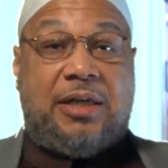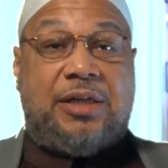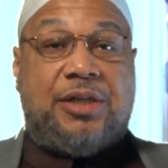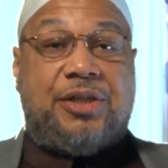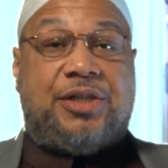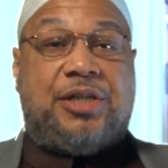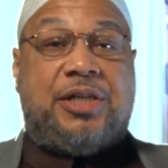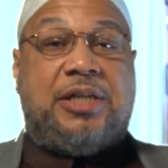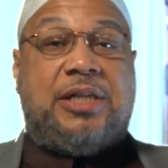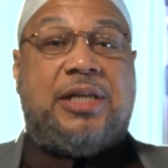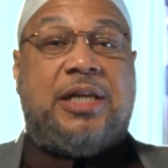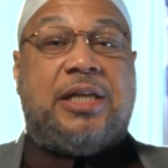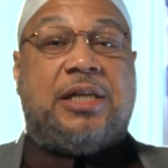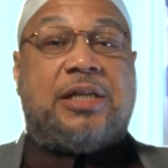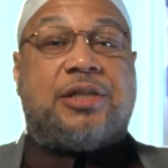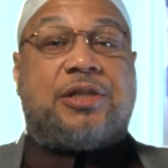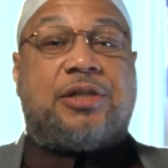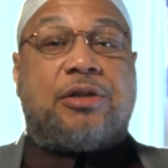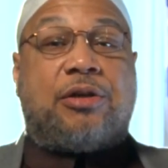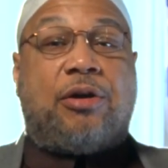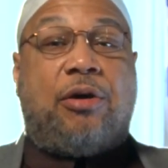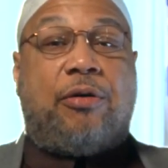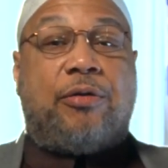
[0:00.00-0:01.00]
she needed
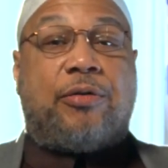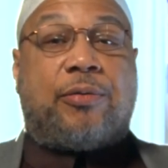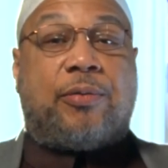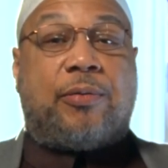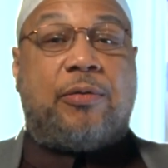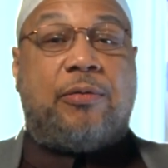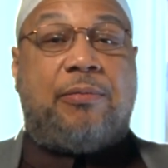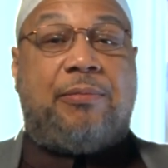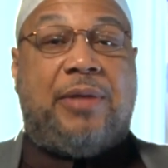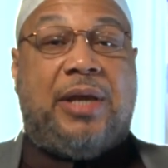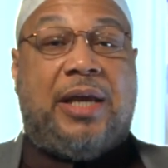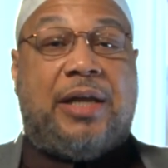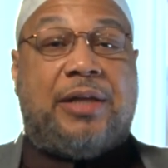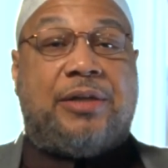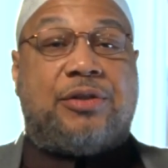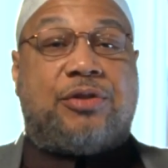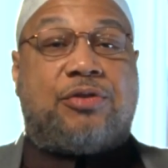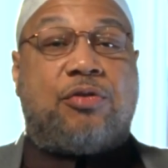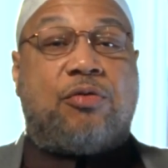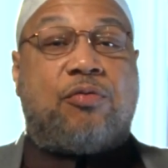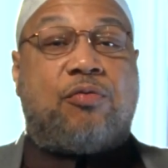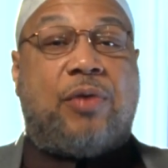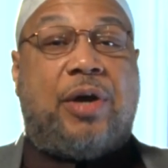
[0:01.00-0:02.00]
to go through men
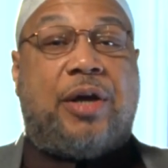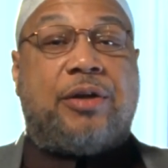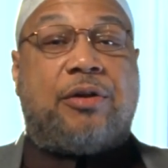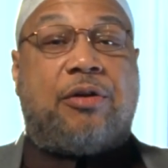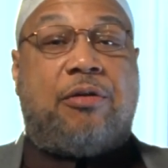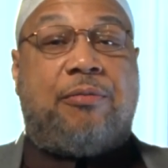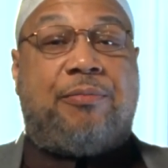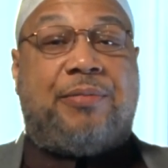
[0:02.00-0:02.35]
to run her